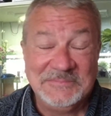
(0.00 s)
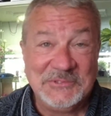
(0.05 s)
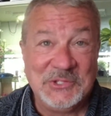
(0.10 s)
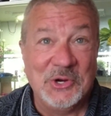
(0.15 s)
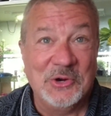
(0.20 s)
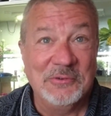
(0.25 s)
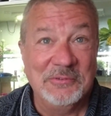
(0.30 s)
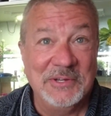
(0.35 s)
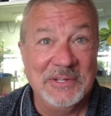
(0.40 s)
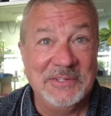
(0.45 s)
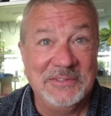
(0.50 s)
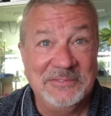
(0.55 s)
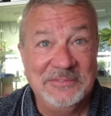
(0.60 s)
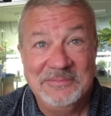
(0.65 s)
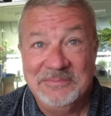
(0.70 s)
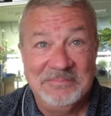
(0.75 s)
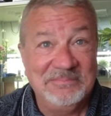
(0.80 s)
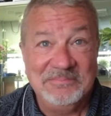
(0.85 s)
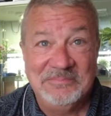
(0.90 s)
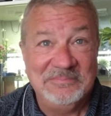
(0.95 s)
COVID
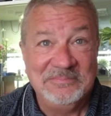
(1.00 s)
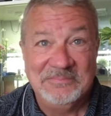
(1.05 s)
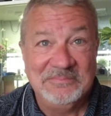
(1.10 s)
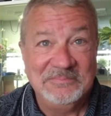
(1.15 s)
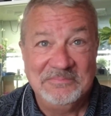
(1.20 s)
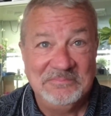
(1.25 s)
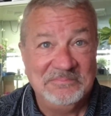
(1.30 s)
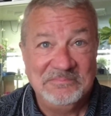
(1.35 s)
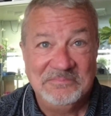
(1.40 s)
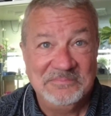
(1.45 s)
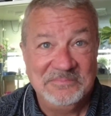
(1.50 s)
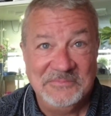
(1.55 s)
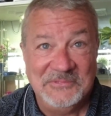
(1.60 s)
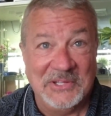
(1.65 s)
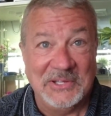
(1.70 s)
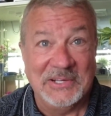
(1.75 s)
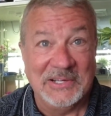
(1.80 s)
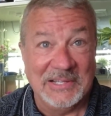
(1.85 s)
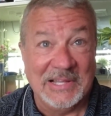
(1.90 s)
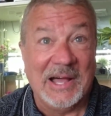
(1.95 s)

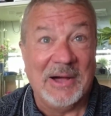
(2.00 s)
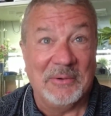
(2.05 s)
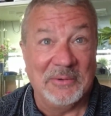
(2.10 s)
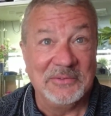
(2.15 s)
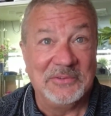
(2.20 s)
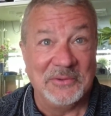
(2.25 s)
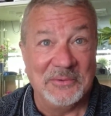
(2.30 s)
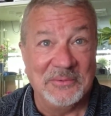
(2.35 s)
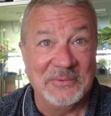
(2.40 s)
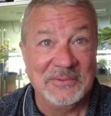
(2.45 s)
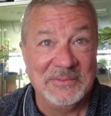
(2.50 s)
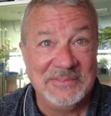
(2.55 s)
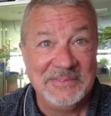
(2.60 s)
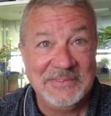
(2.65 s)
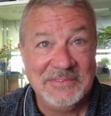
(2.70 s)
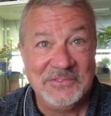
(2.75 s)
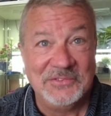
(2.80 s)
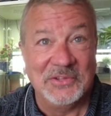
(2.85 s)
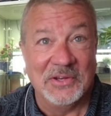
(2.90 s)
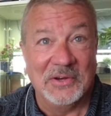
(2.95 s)
didn't allow it to.
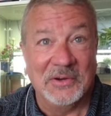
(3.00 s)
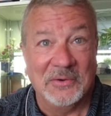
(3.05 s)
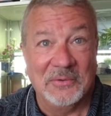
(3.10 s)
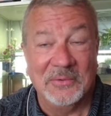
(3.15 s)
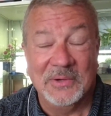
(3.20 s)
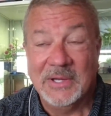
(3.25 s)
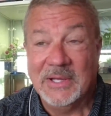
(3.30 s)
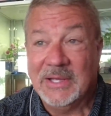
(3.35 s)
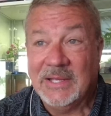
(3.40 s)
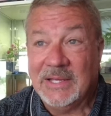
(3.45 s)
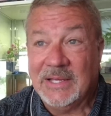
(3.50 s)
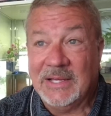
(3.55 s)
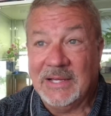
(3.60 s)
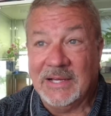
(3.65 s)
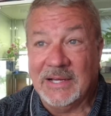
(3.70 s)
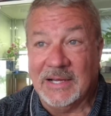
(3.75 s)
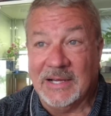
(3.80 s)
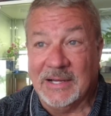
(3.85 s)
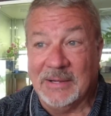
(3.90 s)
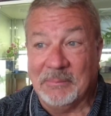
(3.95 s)
So
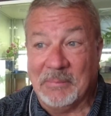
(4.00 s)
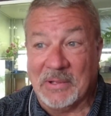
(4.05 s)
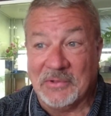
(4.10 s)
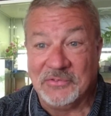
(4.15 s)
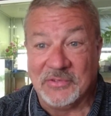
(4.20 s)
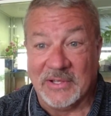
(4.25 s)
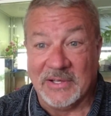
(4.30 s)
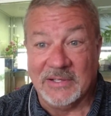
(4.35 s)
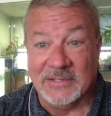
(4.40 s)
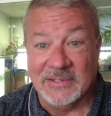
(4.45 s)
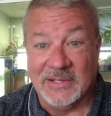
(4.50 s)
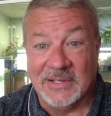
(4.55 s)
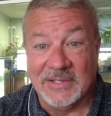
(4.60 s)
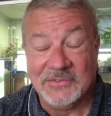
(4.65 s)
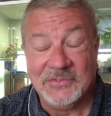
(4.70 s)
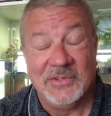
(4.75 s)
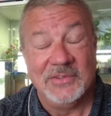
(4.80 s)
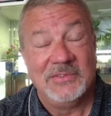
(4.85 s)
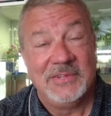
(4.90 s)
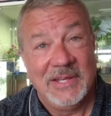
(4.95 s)
my son-in-law
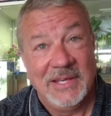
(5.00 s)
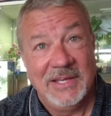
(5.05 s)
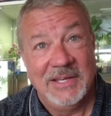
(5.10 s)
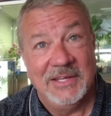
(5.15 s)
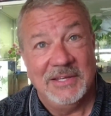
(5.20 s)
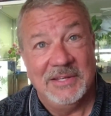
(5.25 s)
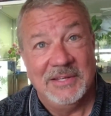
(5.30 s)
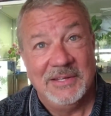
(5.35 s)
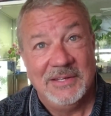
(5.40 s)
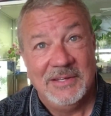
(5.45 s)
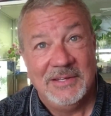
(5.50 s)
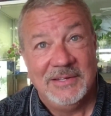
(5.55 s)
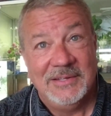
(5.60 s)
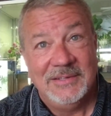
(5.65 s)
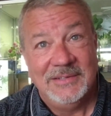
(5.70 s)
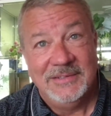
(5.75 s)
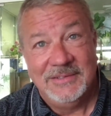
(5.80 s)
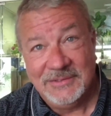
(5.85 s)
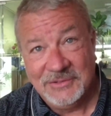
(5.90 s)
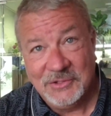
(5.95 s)
says, "Hey,
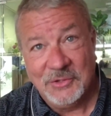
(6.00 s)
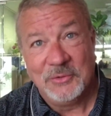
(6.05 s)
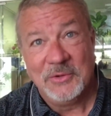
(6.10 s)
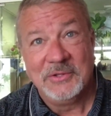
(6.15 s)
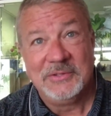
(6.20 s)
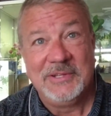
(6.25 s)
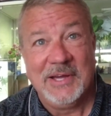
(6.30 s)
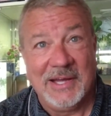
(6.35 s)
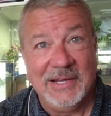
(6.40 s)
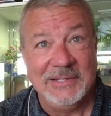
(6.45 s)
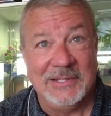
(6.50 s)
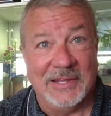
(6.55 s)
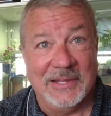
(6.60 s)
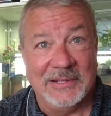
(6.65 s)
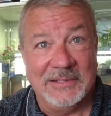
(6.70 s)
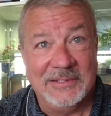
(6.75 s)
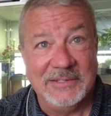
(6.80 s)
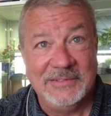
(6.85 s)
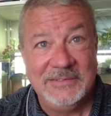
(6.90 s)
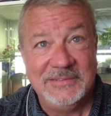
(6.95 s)
go to
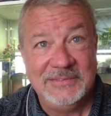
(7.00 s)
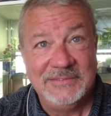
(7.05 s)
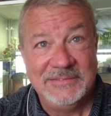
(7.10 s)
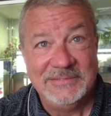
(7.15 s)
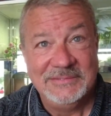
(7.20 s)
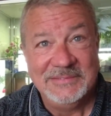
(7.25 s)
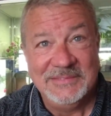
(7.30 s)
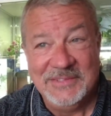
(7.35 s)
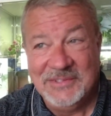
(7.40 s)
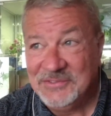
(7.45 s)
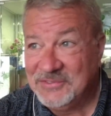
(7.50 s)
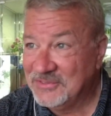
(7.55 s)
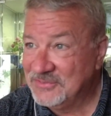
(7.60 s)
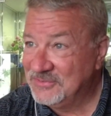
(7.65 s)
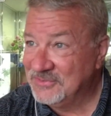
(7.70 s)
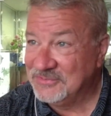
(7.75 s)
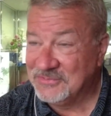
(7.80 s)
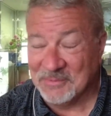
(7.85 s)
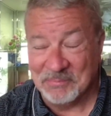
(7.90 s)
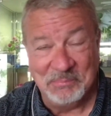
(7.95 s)
Thailand." He
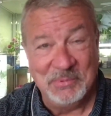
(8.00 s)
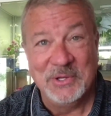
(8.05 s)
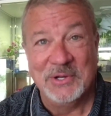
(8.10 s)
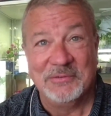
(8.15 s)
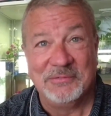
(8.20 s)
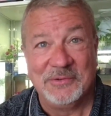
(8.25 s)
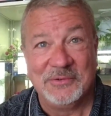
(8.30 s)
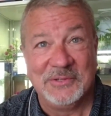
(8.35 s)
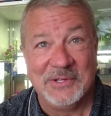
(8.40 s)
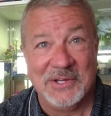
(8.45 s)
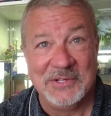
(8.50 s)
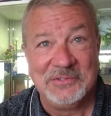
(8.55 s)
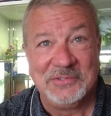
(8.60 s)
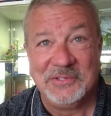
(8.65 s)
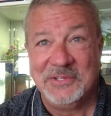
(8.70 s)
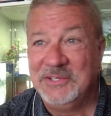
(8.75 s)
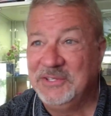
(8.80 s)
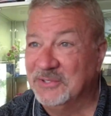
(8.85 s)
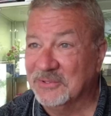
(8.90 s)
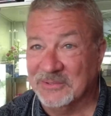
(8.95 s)
says, "It's a beautiful
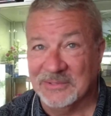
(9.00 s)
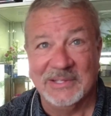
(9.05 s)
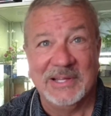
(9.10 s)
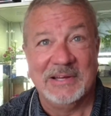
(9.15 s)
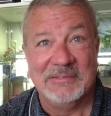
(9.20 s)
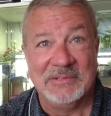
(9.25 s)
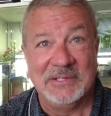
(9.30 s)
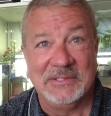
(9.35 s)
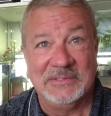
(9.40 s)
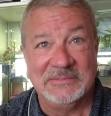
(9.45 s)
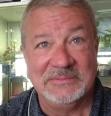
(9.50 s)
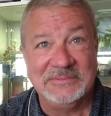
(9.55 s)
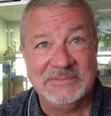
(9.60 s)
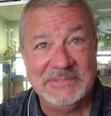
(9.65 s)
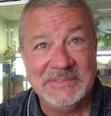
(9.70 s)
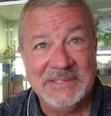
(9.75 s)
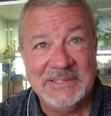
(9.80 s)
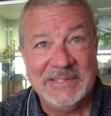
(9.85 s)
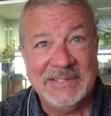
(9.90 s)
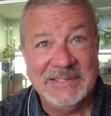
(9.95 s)
country, you'll love it."
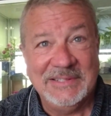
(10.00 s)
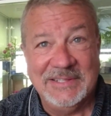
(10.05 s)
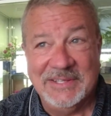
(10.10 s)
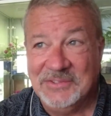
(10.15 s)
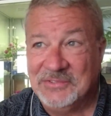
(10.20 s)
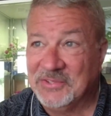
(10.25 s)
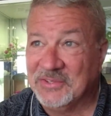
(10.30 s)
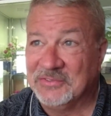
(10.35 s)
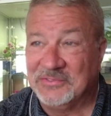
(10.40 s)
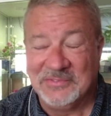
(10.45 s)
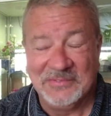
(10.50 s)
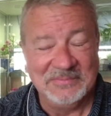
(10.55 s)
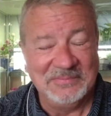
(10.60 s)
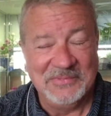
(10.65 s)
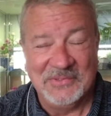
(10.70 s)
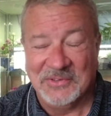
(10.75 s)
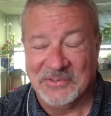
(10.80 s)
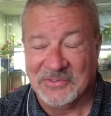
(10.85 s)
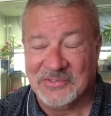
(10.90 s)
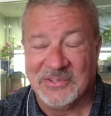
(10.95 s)
He says,
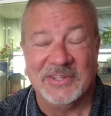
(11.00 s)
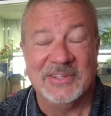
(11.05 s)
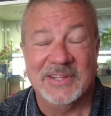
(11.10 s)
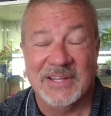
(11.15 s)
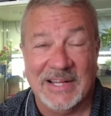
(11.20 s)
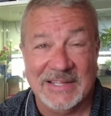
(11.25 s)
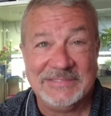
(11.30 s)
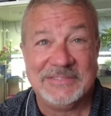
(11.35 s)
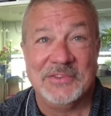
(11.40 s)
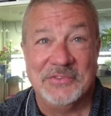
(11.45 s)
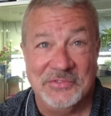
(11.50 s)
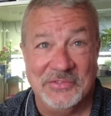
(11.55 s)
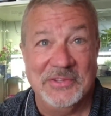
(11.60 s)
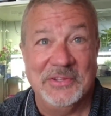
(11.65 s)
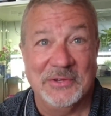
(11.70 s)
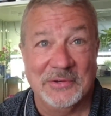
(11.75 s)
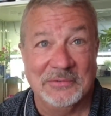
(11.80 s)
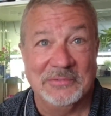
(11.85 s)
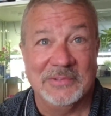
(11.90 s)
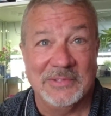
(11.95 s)
"There's a lot to
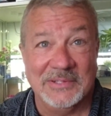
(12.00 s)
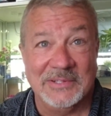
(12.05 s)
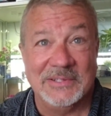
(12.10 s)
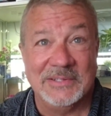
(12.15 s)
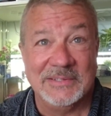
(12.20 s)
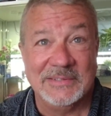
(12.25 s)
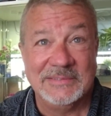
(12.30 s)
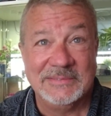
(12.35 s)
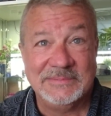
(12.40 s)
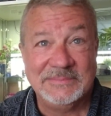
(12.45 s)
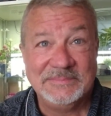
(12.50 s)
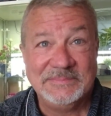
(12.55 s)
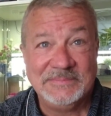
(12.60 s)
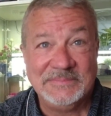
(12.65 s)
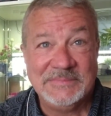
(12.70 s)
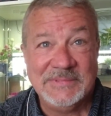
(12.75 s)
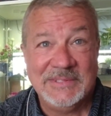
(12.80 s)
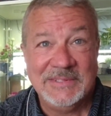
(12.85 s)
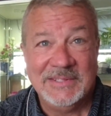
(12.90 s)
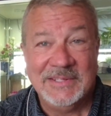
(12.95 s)
see over there."
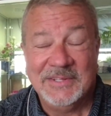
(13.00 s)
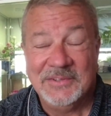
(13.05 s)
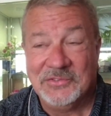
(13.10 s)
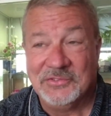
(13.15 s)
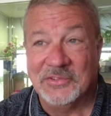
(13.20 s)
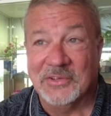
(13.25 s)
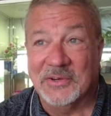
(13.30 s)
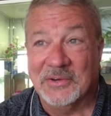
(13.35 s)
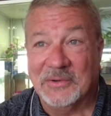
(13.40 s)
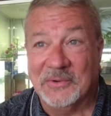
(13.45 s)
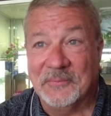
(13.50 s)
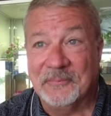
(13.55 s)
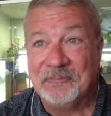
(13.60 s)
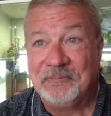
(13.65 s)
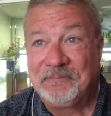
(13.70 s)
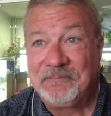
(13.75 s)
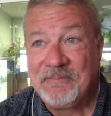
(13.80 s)
So